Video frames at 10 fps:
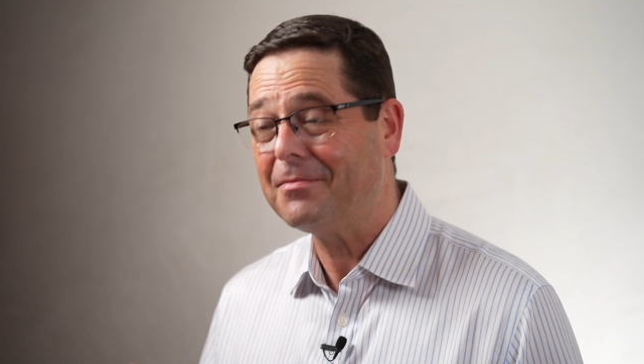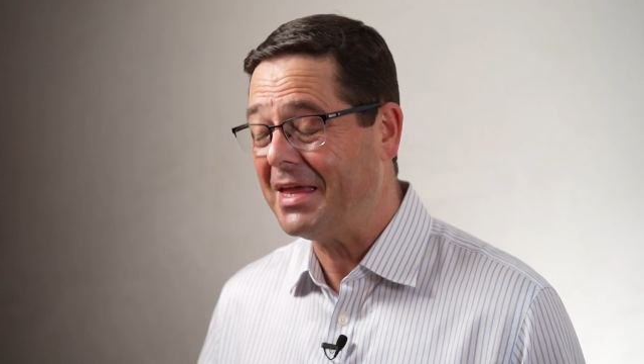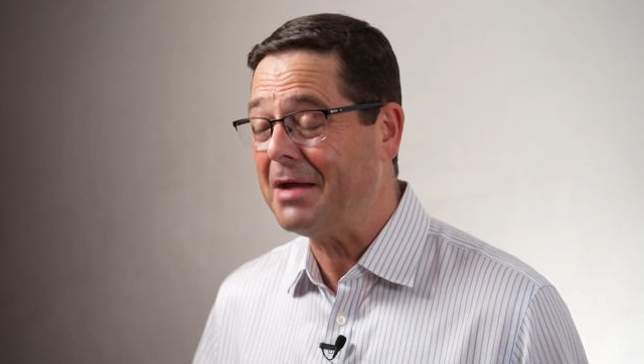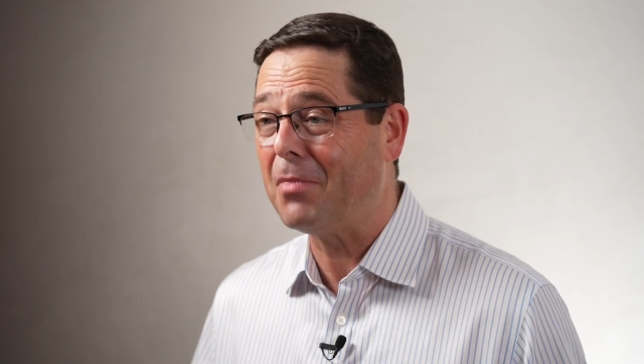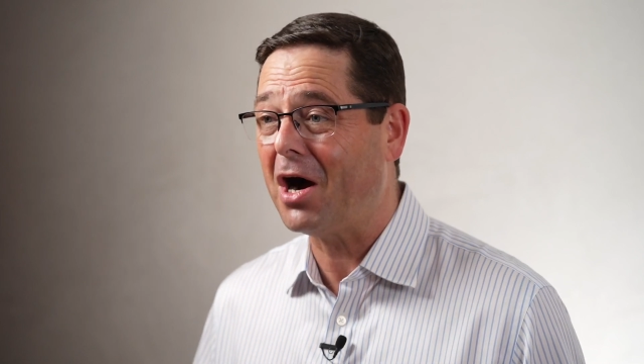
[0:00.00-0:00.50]

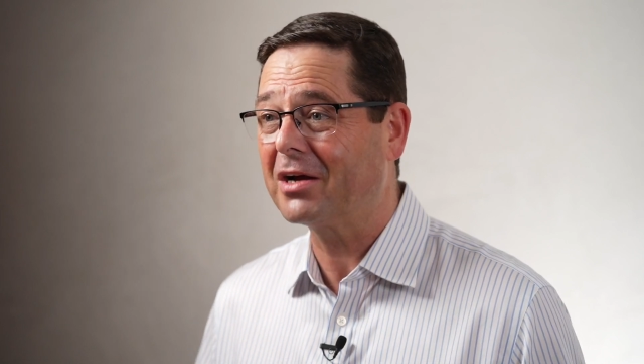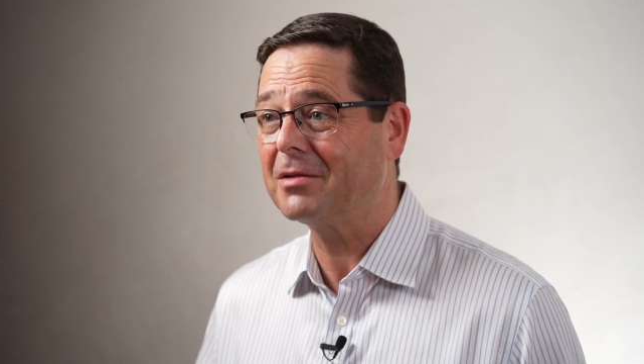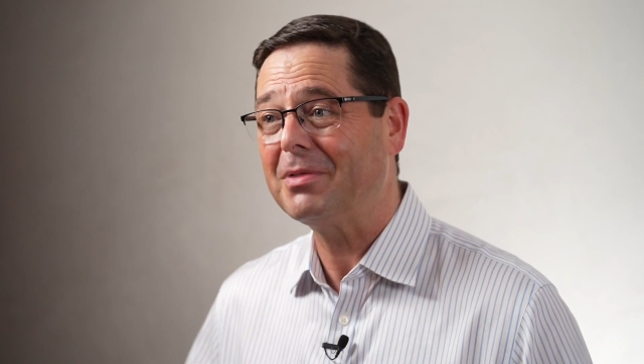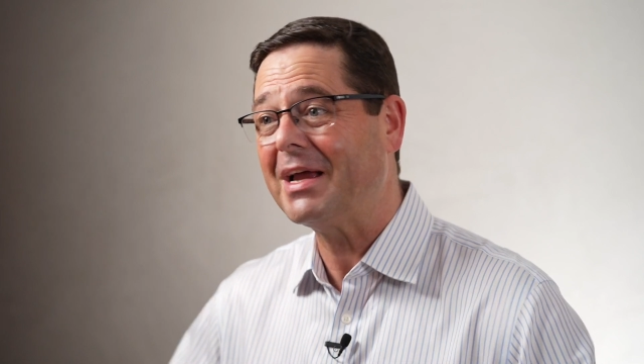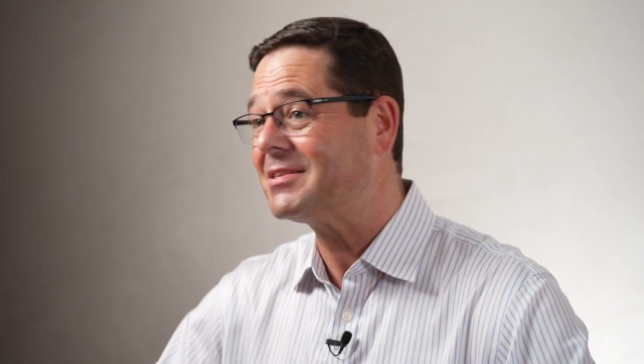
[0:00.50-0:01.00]
their
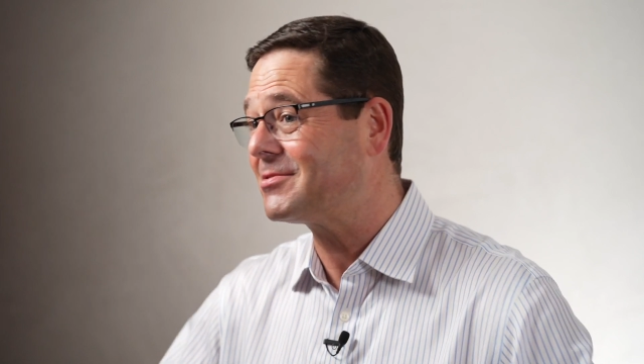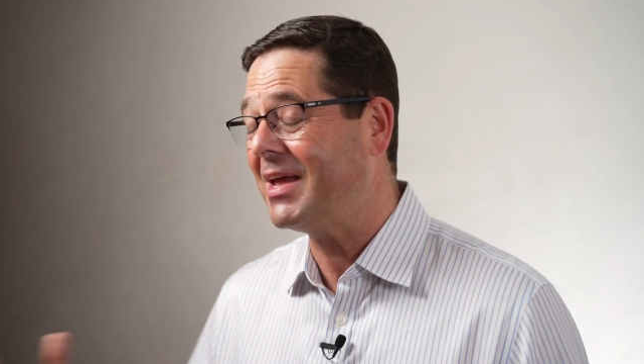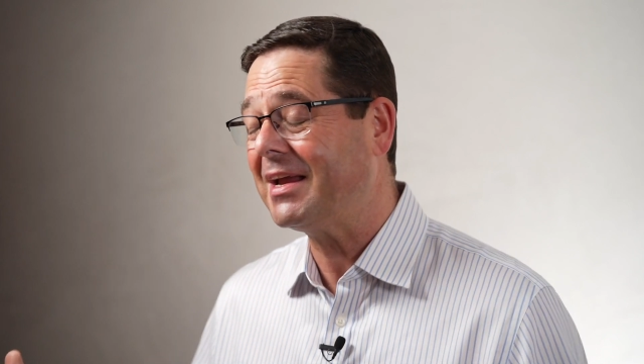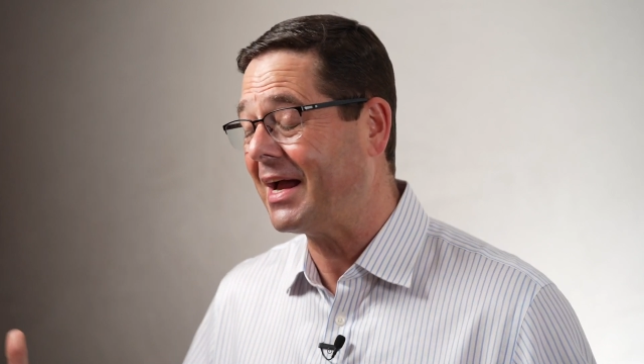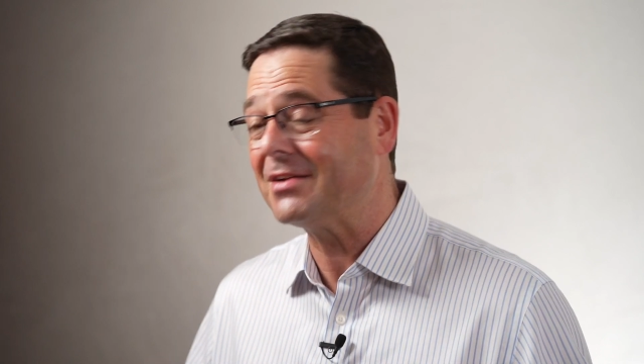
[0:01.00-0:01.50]
marketplace,
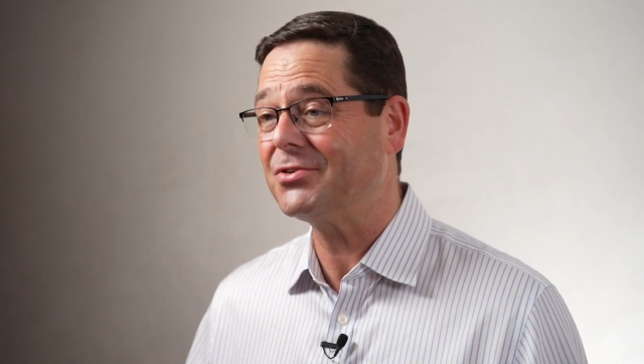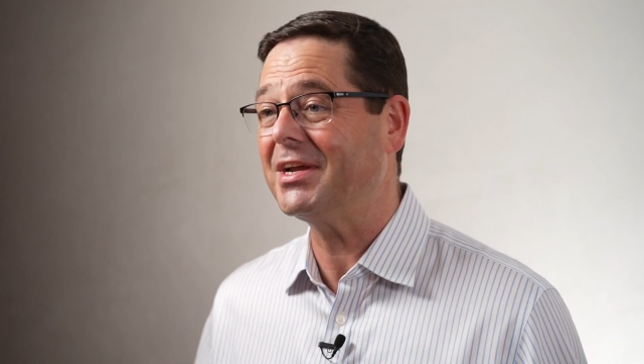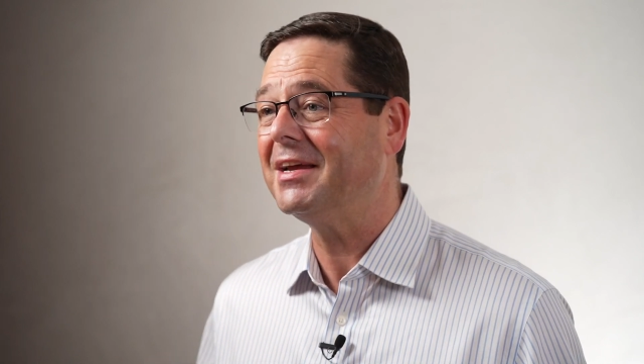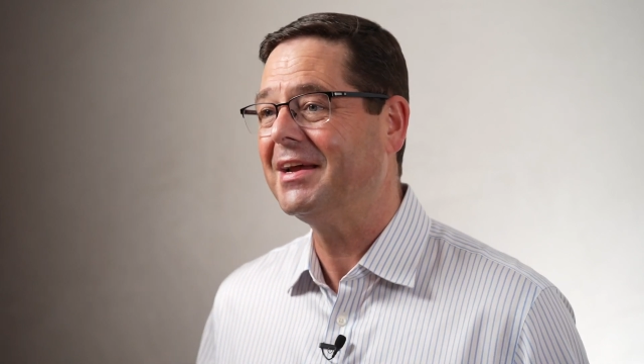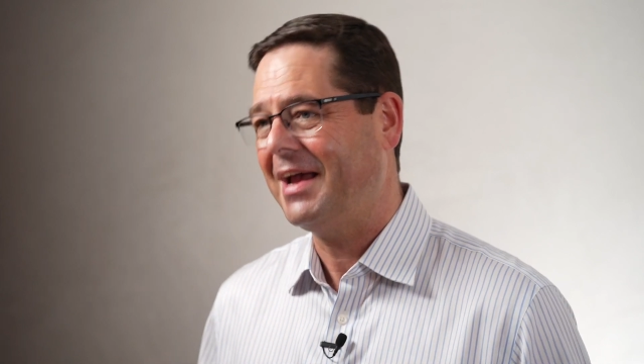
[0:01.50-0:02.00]
their
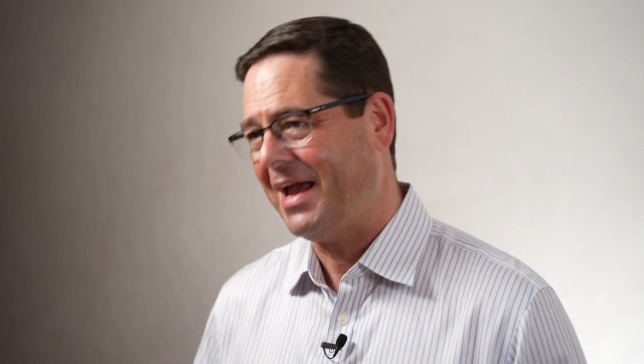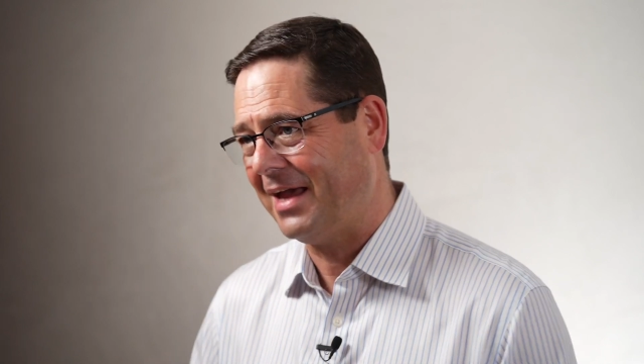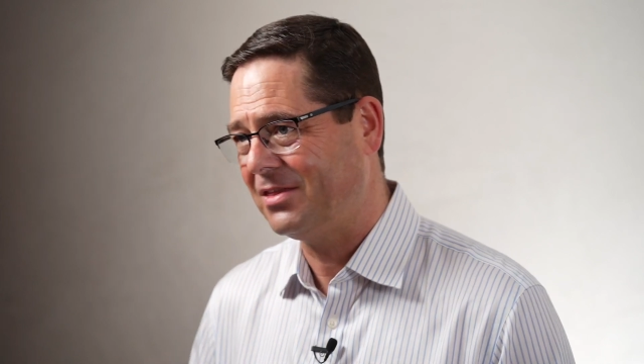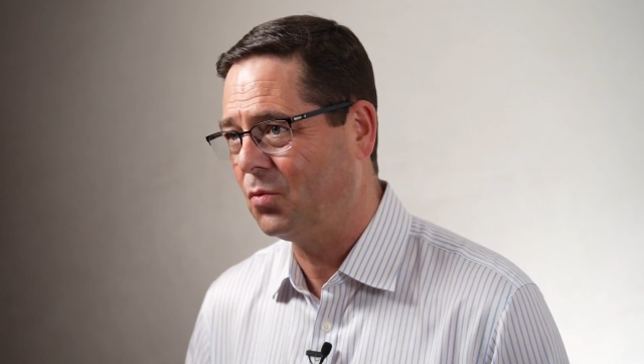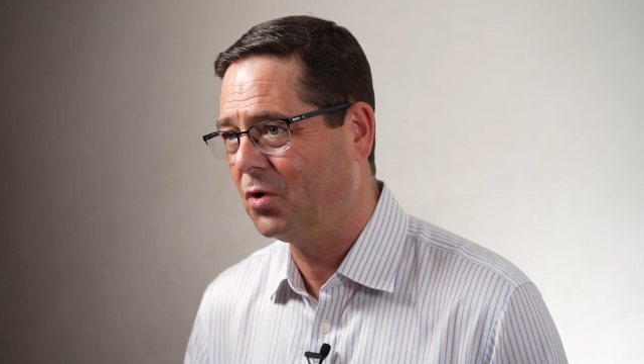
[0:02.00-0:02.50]
country,
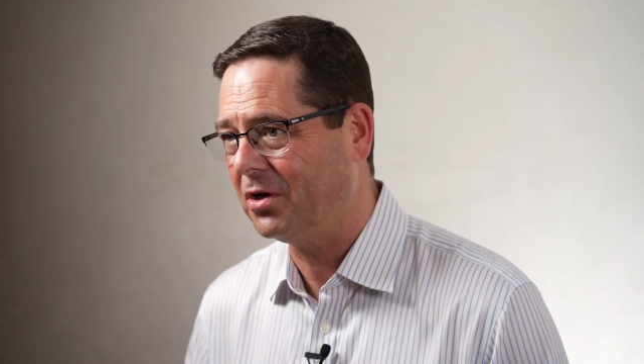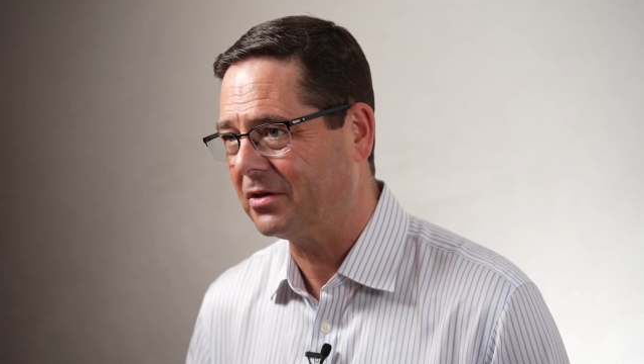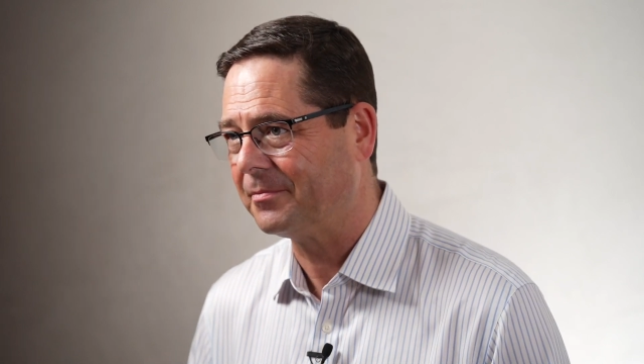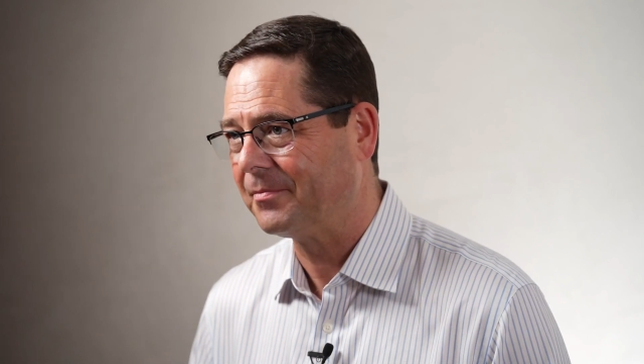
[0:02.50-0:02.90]
and the world.